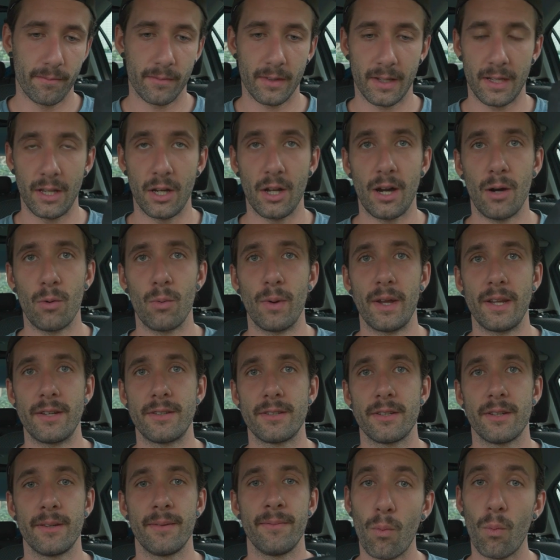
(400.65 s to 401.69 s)
Cannot
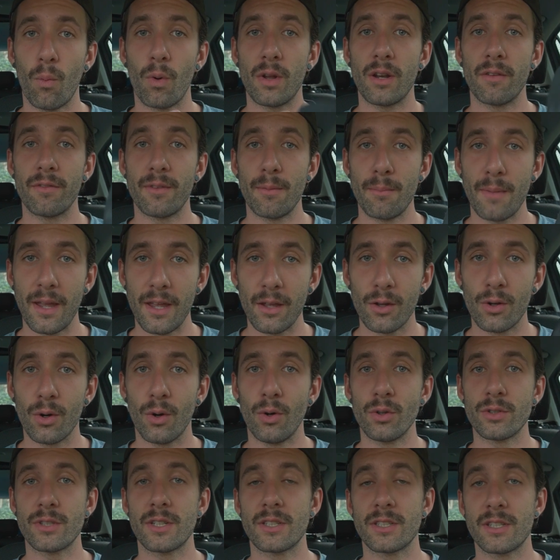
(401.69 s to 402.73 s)
wait. One of the main
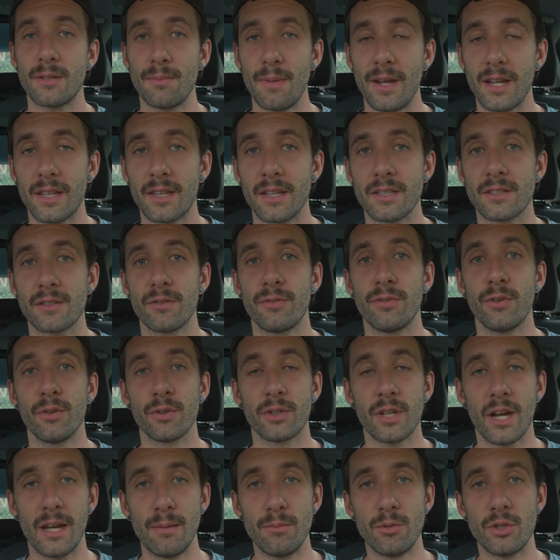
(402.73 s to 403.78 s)
goals is to make this a
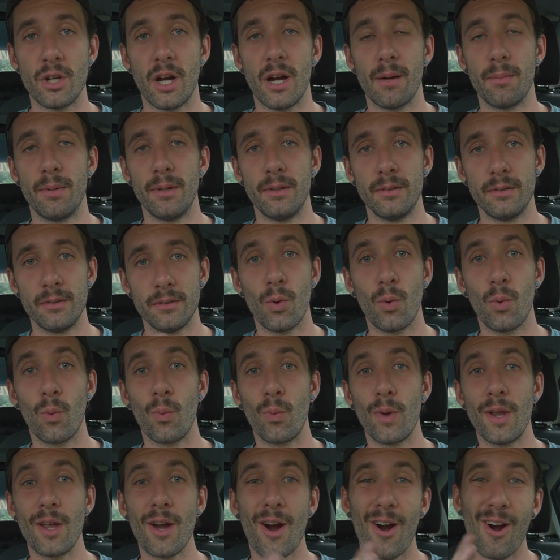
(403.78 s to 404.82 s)
full-time job.
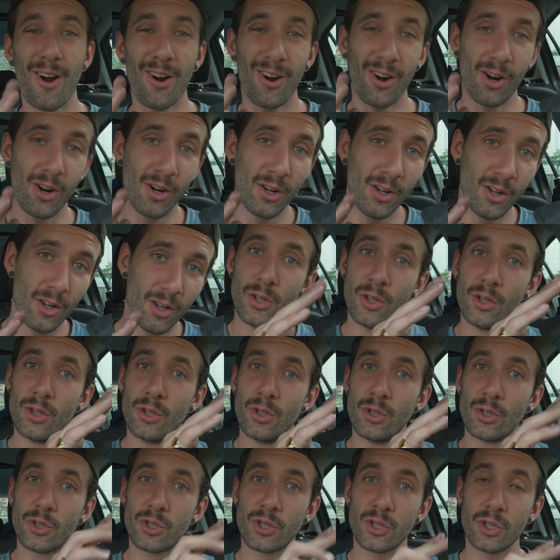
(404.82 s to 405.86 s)
We are
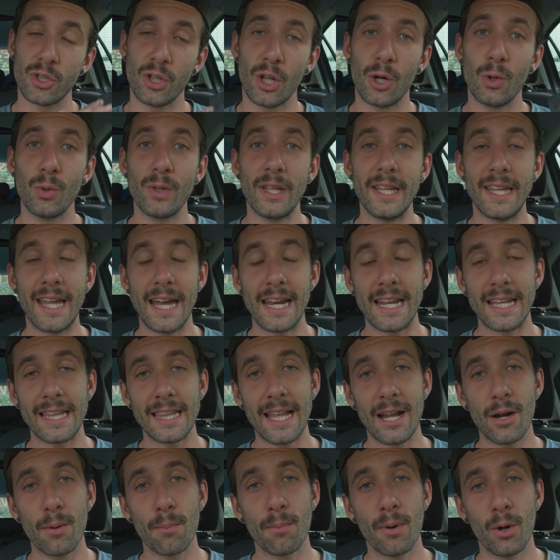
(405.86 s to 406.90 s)
slowly getting
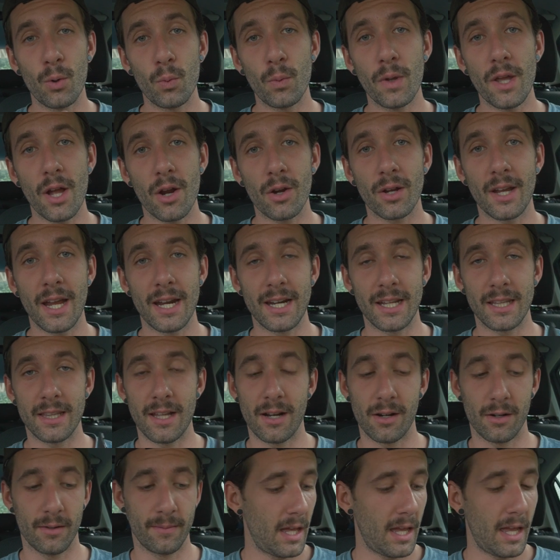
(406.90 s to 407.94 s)
there, but we are getting
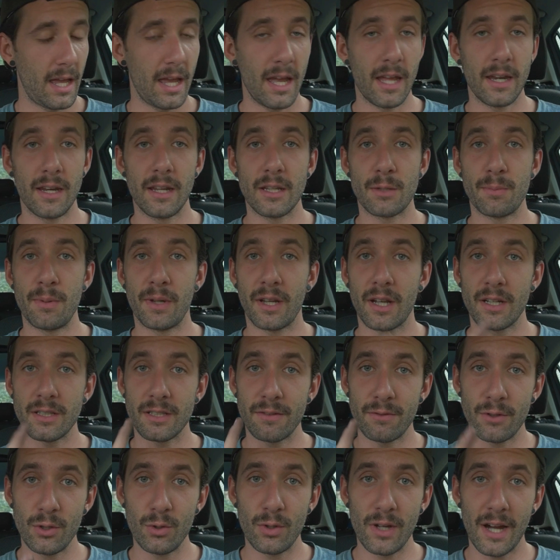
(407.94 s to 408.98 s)
there. And it's because
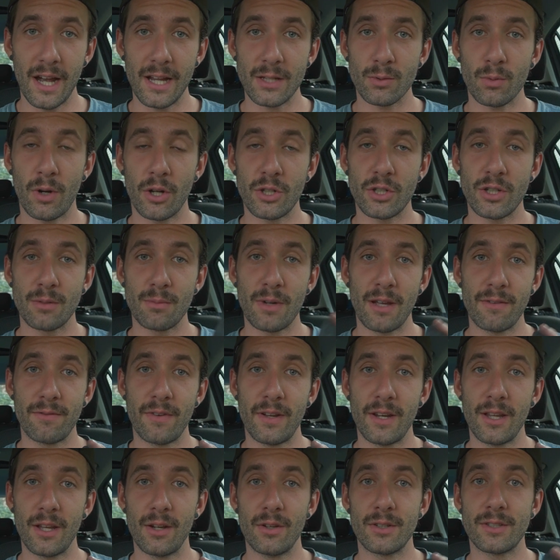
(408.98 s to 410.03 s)
of you guys watching my
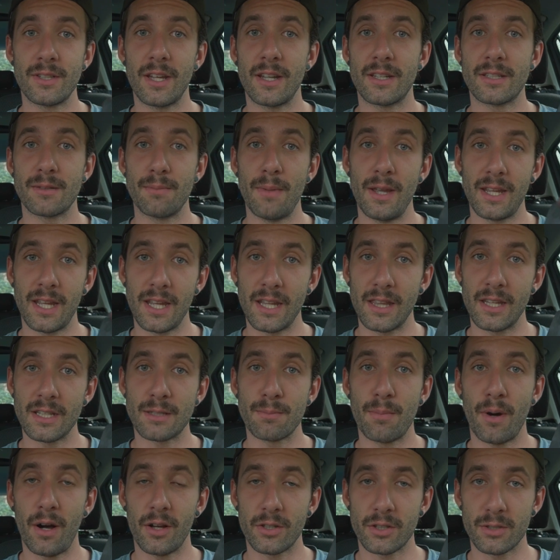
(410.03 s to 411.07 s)
videos that's making this
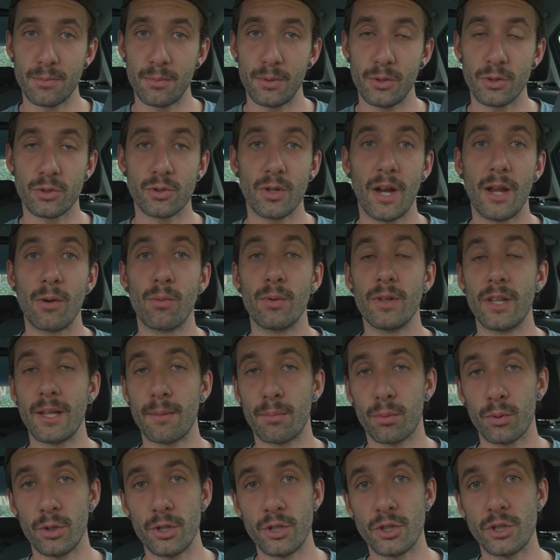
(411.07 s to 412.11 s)
possible. So I really
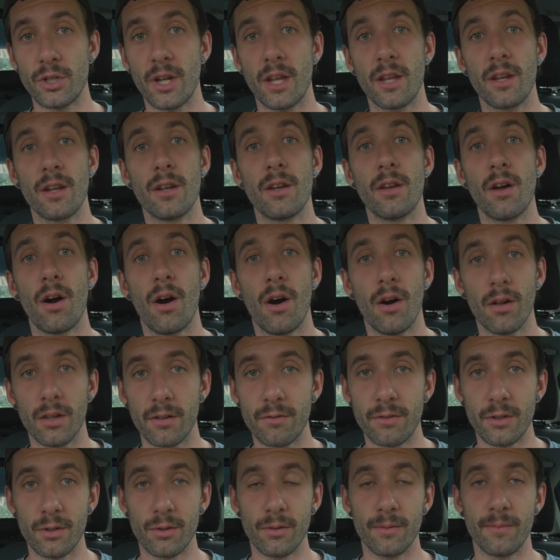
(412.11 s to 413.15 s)
appreciate all
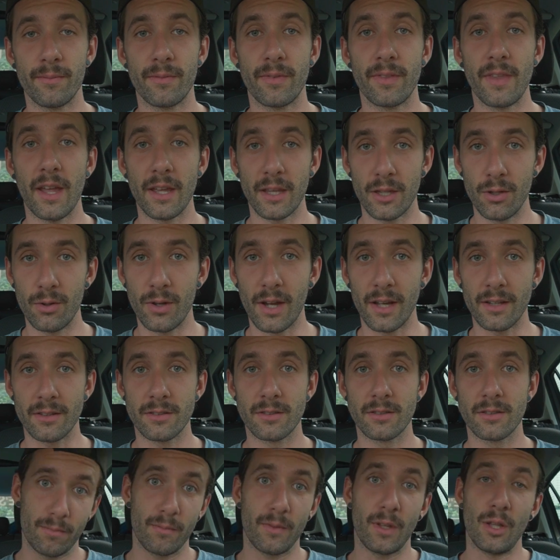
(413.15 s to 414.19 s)
of you. Thank you
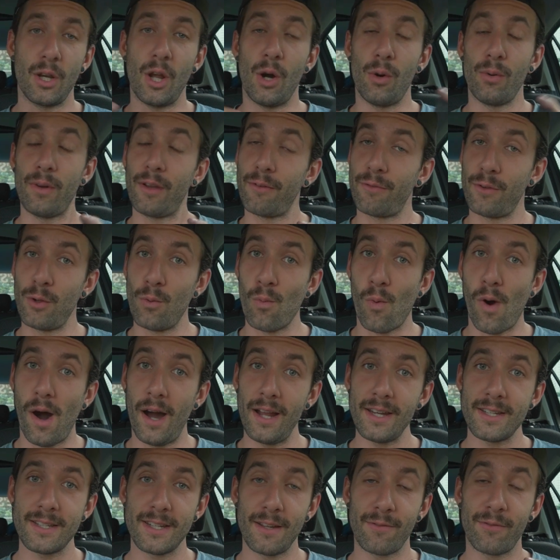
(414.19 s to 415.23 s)
guys. You know, if you
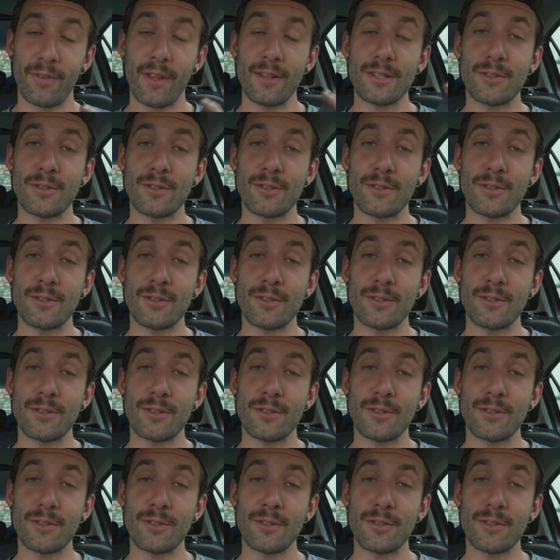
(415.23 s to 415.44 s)
want, if